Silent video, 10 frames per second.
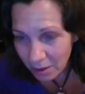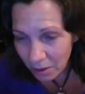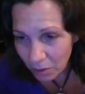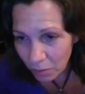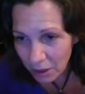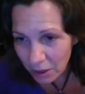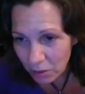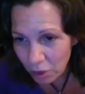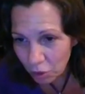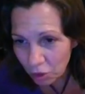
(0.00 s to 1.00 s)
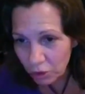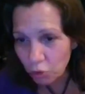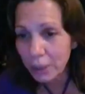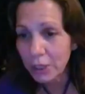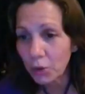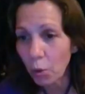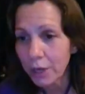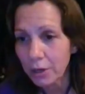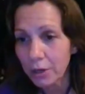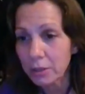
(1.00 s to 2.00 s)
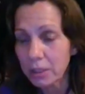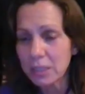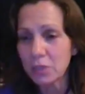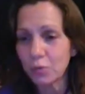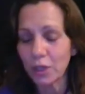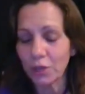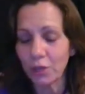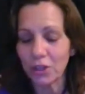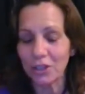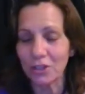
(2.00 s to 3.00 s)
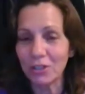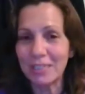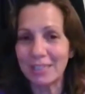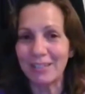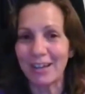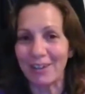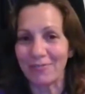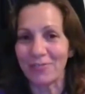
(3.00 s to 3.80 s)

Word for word: what do you suggest? Drink your water. This is full of all the good stuff.